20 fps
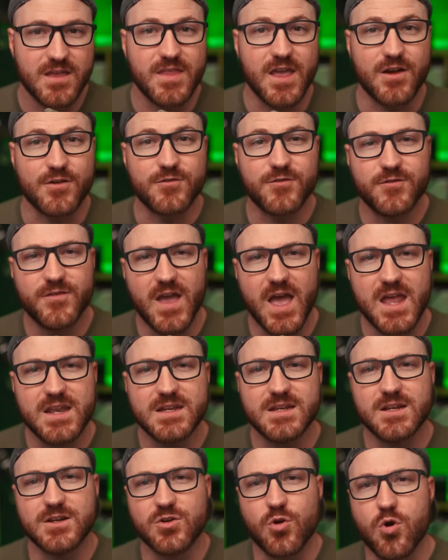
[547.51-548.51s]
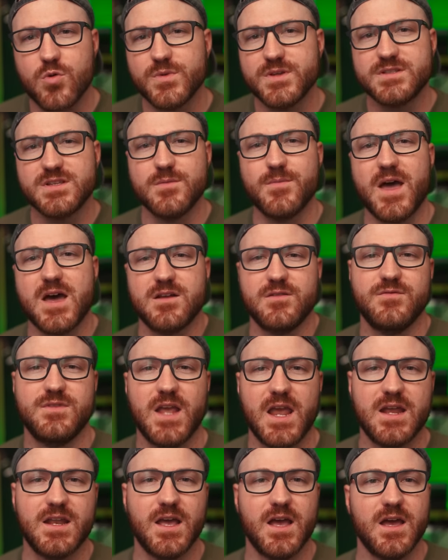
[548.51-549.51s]
They are fed an enormous amount of
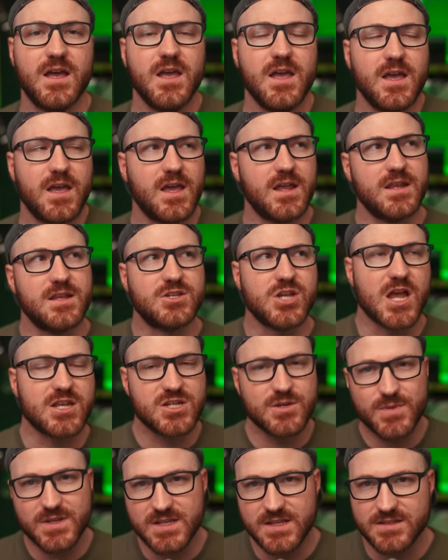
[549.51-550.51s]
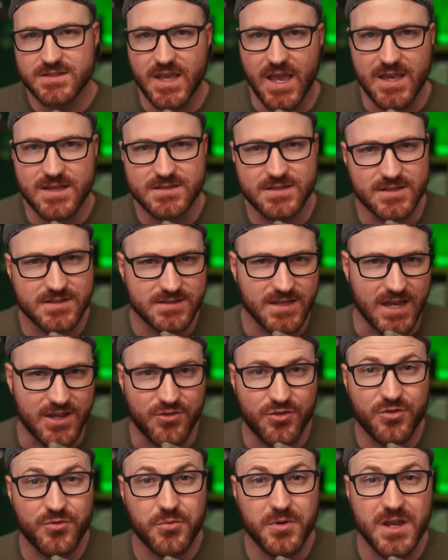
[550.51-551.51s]
data, and in ChatGPT's case, it's
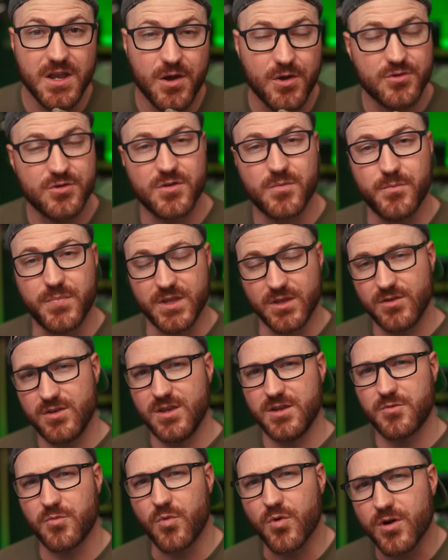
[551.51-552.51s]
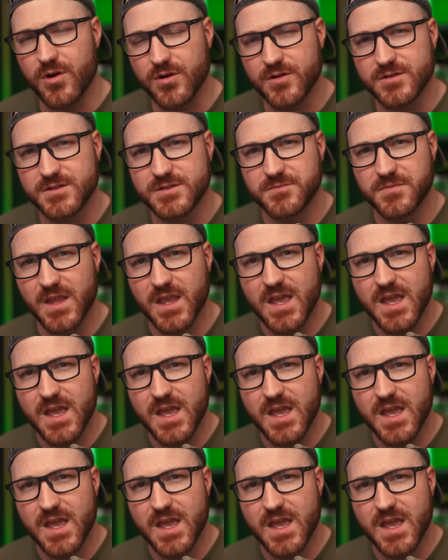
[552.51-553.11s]
like 300 billion words.